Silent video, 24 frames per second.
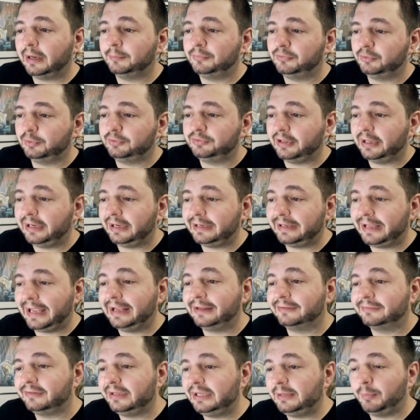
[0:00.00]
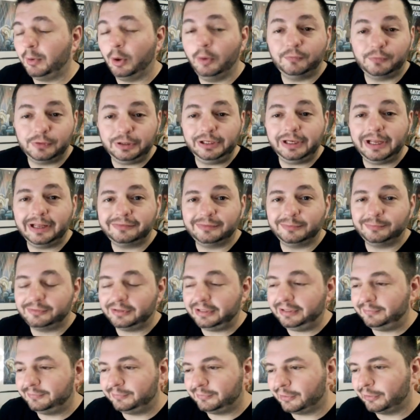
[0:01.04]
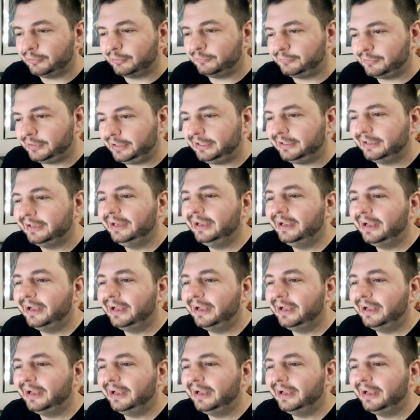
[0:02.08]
I'm so excited. Can't sleep. Hopefully you got some sleep, Starfleet.